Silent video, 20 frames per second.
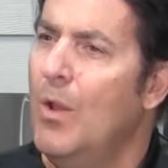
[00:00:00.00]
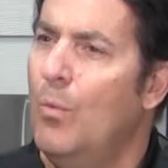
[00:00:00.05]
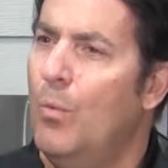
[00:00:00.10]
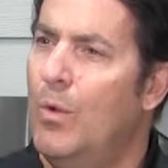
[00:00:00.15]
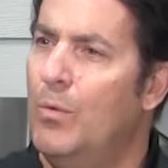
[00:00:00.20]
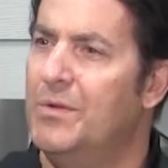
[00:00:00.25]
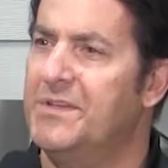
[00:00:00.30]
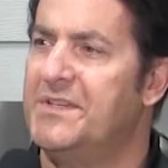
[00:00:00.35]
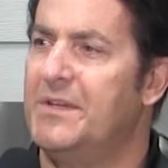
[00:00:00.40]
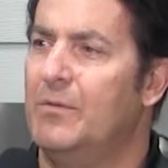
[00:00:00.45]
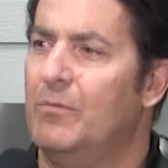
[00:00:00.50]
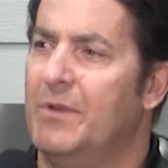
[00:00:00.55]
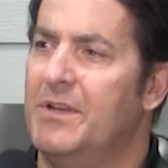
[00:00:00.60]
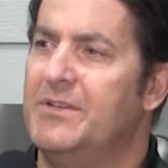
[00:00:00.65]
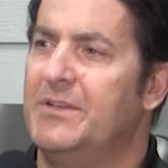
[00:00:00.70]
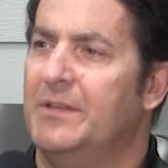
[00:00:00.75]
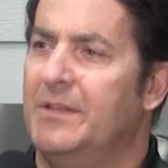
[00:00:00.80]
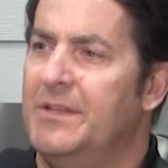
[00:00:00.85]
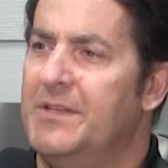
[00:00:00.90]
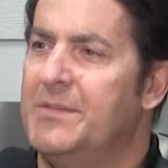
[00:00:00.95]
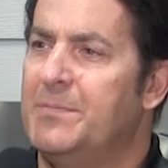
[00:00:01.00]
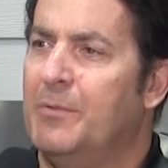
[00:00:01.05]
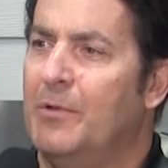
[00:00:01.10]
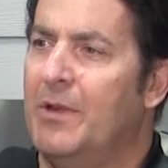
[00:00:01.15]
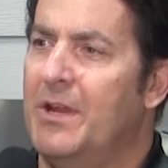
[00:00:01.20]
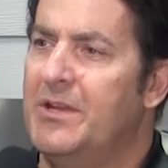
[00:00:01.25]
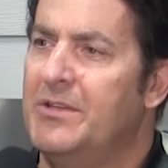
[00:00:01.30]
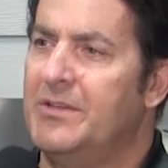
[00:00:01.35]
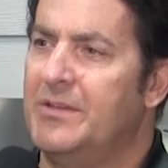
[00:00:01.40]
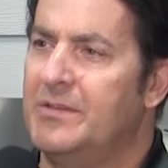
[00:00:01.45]
What was the original
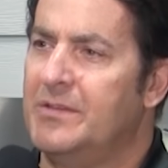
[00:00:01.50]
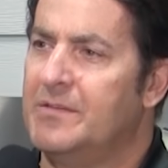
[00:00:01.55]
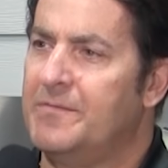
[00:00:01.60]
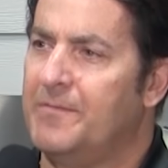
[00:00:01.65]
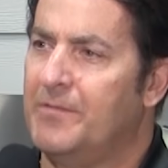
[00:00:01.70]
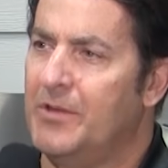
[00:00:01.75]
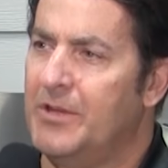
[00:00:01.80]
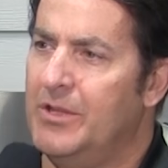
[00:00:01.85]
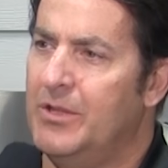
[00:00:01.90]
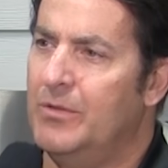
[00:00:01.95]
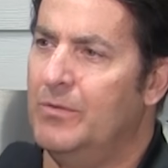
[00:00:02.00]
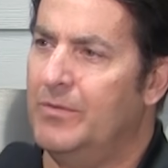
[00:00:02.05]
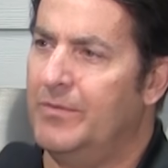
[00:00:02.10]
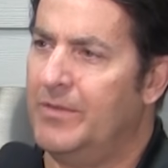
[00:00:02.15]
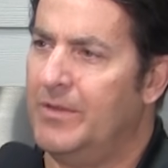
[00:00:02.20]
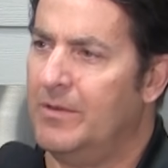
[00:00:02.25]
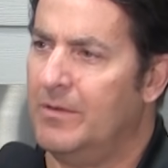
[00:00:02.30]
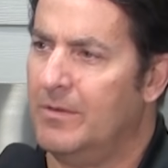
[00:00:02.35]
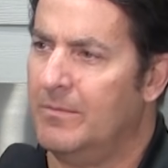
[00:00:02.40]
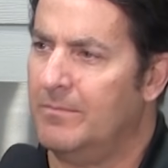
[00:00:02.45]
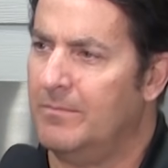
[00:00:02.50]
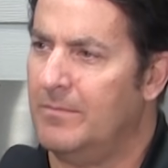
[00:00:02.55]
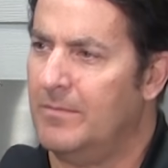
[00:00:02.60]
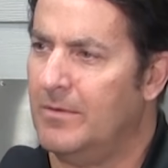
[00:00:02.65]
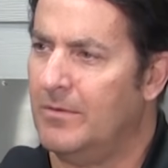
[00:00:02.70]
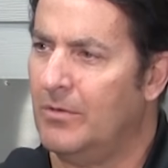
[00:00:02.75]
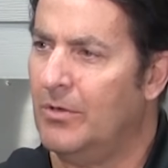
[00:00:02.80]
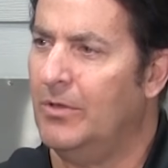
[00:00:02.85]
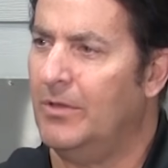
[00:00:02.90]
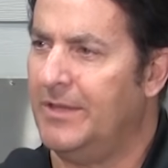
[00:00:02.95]
inspirations for you with your
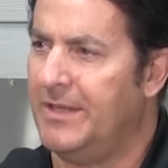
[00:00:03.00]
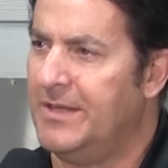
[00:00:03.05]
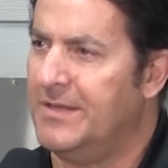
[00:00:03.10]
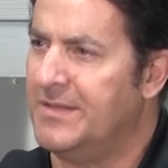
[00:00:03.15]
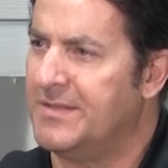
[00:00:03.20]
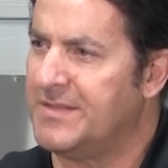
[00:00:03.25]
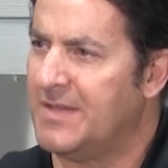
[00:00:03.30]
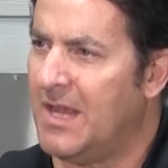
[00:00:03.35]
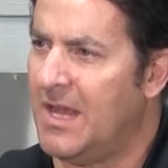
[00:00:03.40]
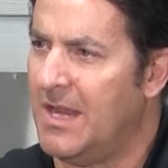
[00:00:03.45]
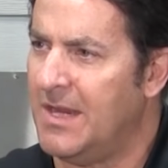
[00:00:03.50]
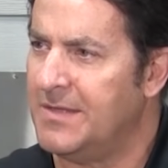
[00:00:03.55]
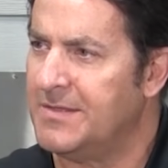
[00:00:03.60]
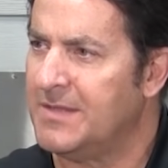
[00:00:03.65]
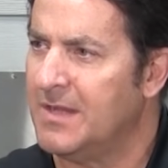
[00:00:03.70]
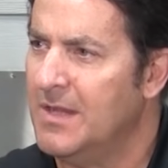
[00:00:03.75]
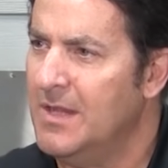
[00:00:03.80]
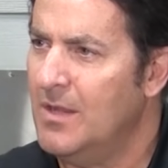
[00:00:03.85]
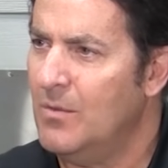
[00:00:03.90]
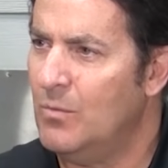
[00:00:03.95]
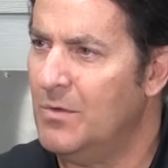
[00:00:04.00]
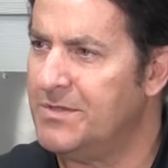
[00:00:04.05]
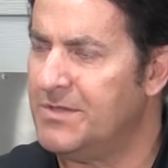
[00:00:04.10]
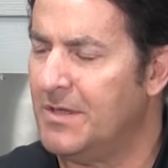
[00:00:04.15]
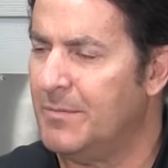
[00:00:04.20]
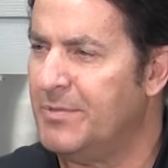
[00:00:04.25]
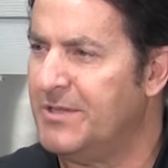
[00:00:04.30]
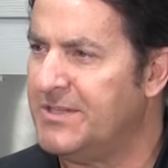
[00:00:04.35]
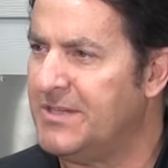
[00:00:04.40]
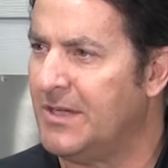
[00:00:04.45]
early designs? Was
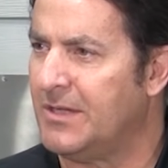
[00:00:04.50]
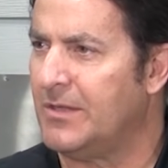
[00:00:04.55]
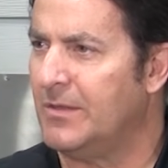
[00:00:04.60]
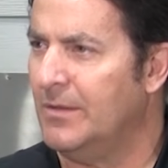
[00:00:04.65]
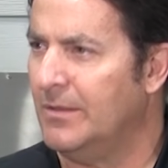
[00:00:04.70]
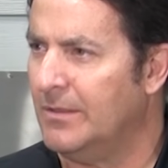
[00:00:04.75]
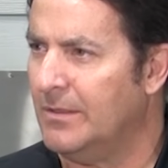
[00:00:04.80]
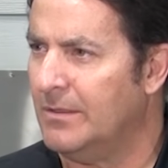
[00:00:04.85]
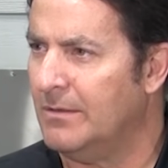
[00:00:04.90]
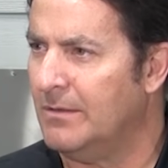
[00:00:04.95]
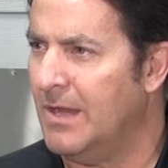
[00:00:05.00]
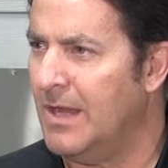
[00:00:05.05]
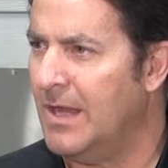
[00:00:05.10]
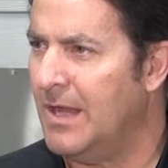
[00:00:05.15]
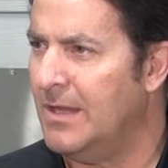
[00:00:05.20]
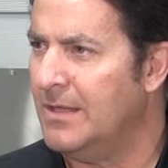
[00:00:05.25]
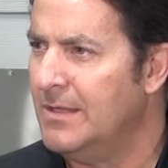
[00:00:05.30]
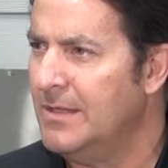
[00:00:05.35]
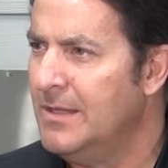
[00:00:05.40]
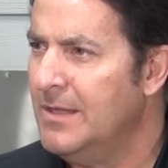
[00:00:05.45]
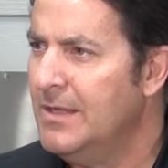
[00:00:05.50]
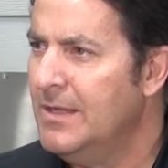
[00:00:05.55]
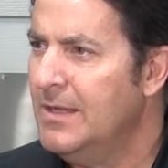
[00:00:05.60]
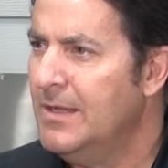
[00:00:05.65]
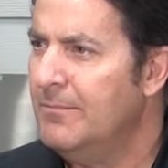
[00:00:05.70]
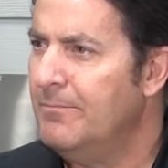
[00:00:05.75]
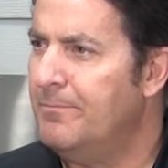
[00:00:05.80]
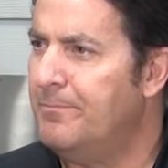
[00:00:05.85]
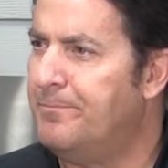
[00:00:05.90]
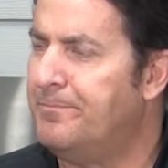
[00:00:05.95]
there a particular uh,
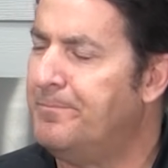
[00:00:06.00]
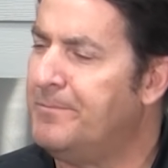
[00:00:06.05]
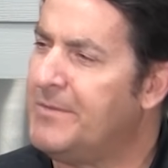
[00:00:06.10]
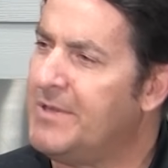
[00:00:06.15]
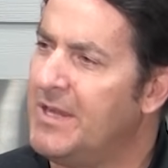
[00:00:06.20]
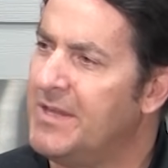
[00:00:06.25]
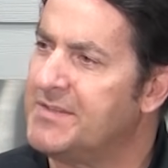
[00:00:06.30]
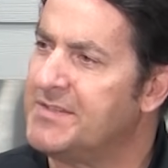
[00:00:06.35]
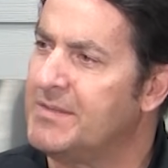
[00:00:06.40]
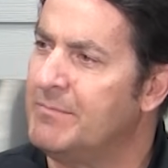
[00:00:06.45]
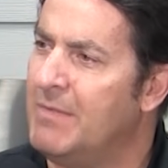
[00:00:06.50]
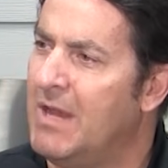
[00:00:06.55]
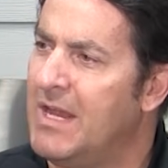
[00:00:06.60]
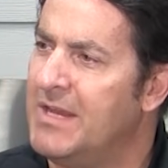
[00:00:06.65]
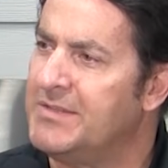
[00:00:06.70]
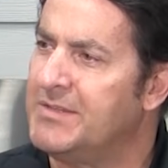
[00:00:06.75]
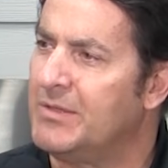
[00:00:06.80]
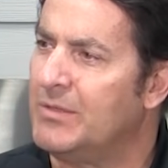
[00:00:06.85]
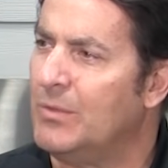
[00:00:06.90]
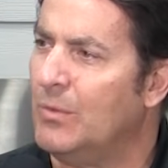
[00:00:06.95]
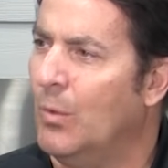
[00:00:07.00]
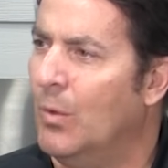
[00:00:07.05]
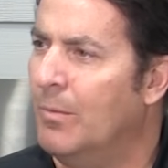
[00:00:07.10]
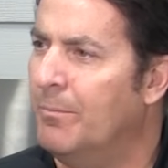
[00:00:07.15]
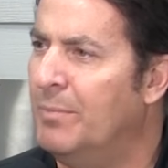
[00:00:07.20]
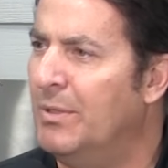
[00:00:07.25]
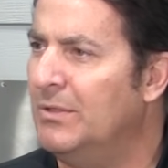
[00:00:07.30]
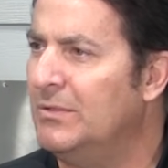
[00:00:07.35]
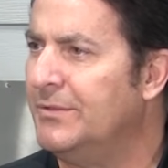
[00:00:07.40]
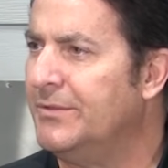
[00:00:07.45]
customizer or
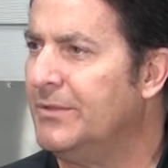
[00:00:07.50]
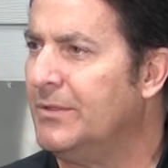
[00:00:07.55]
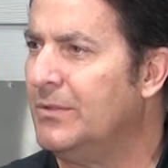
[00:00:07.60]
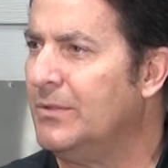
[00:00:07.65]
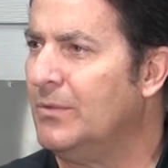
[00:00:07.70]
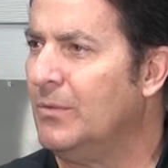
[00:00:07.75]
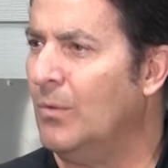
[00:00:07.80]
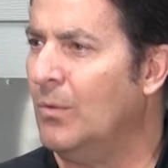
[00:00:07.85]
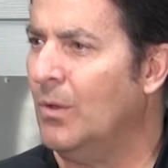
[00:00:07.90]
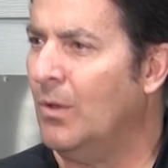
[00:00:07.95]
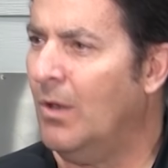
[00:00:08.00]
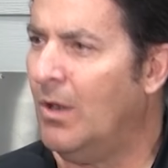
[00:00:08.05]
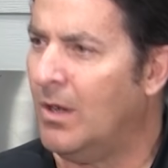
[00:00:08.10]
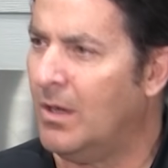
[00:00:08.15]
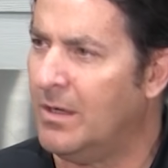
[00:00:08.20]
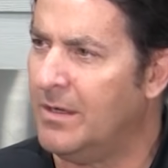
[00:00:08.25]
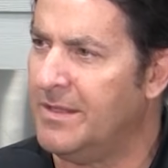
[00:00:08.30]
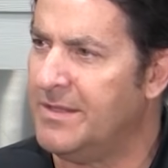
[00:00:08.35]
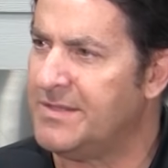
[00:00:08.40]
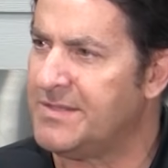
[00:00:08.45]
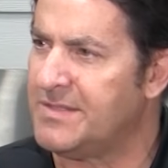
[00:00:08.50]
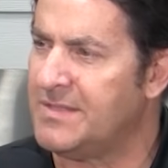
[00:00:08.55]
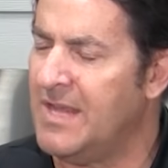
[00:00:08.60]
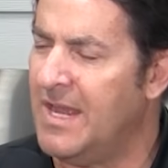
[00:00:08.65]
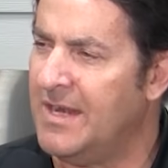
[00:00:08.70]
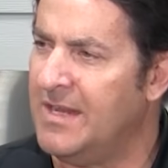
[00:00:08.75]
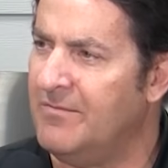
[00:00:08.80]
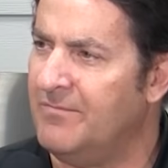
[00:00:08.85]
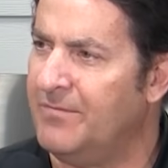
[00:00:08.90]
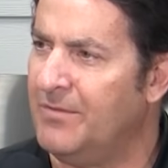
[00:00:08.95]
builder or artist
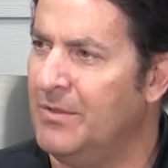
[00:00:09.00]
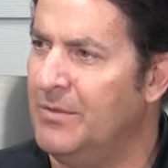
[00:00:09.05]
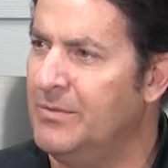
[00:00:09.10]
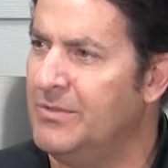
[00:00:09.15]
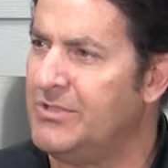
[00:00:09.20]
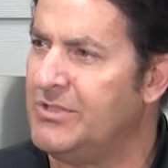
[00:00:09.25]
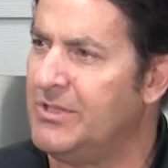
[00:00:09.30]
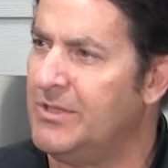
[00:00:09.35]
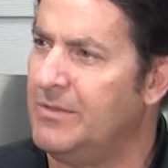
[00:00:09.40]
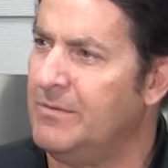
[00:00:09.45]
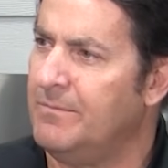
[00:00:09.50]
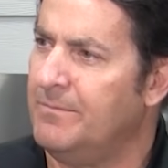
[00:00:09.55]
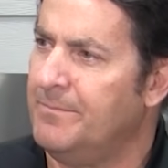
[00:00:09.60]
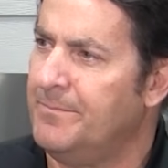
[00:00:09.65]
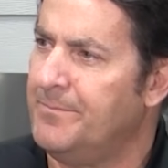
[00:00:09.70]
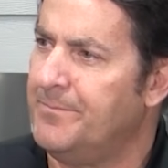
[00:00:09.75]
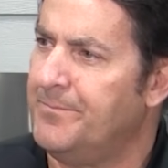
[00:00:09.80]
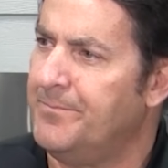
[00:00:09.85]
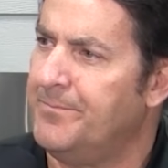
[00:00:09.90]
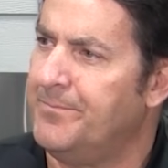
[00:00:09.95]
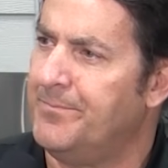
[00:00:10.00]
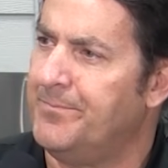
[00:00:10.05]
that influenced you? in